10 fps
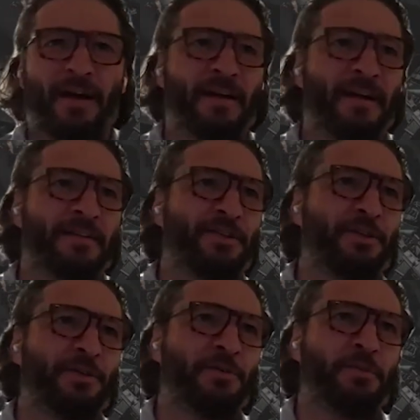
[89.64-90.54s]
I got
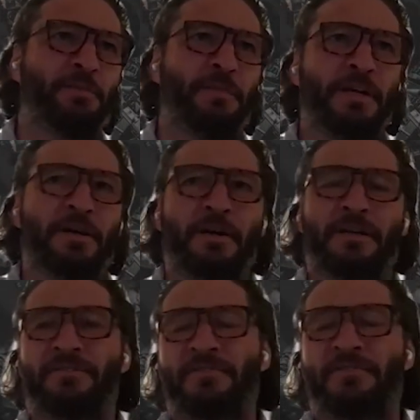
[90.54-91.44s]
to be a
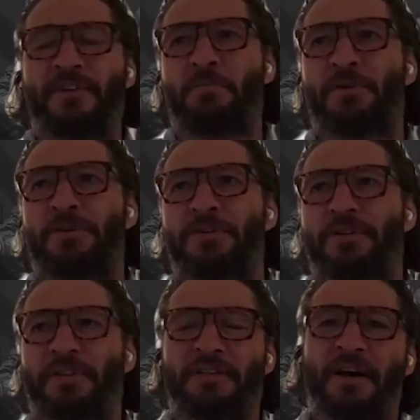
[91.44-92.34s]
developer
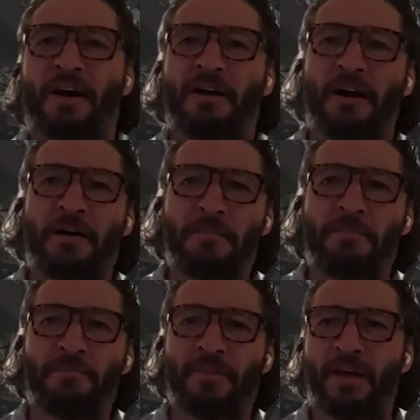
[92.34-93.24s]
during the dot
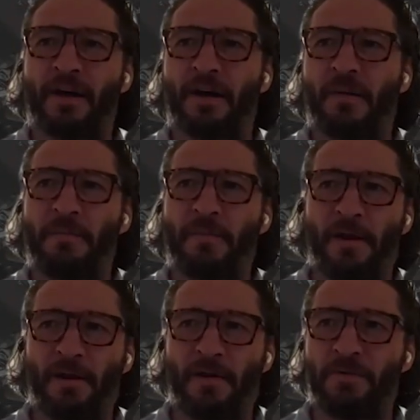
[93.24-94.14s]
com um,
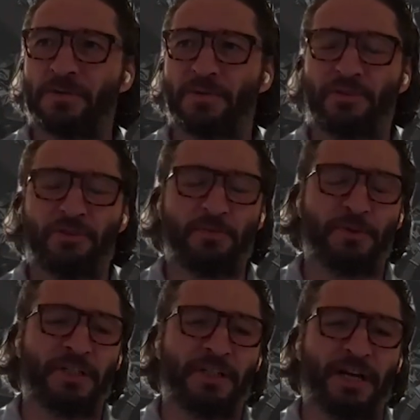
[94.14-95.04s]
era, which was
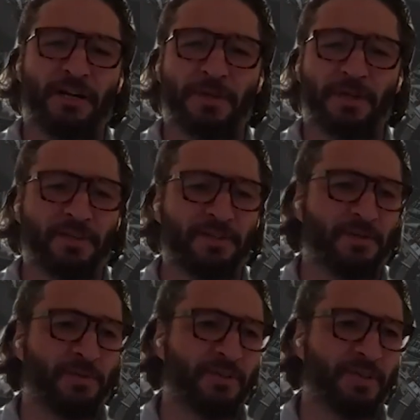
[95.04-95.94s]
super exciting because
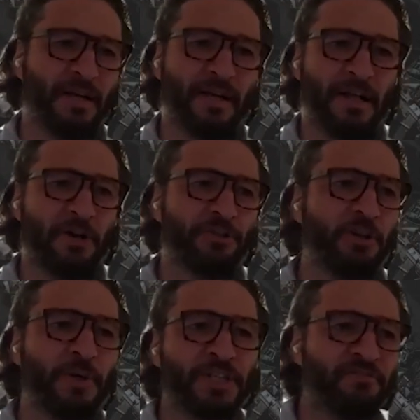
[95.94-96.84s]
there was
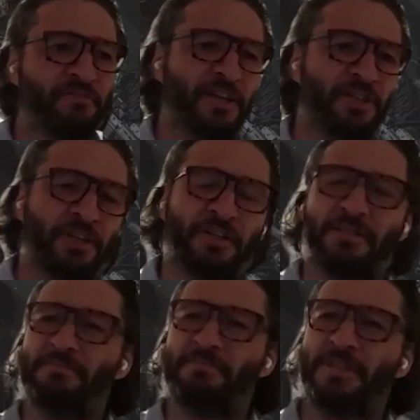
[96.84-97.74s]
so much innovation,
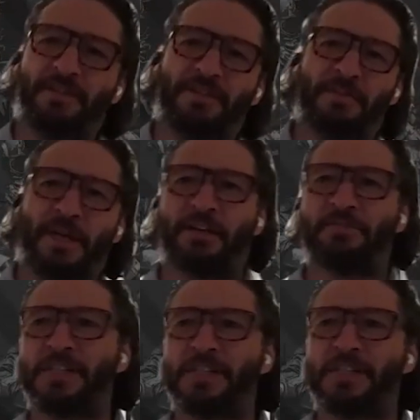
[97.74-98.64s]
and you know it seemed like
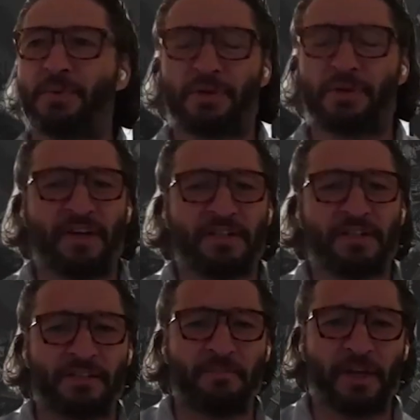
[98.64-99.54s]
every day we were
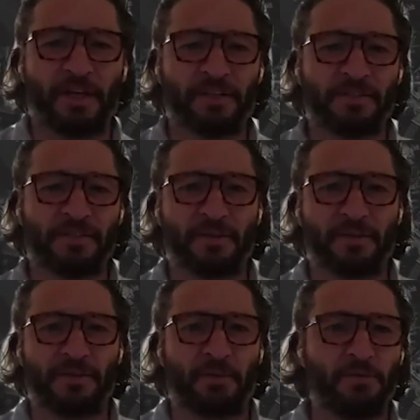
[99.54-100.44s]
inventing something because there
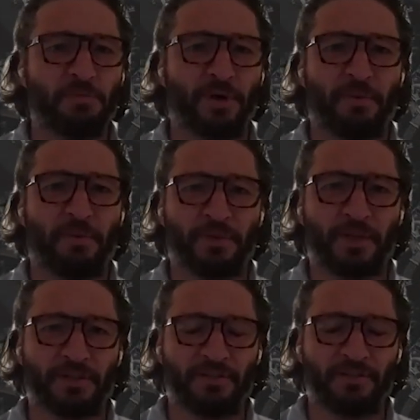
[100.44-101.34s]
was some new problem we
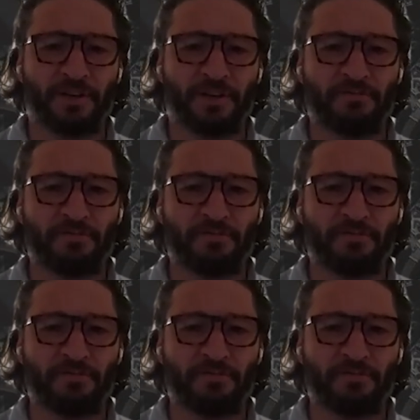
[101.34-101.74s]
couldn't solve.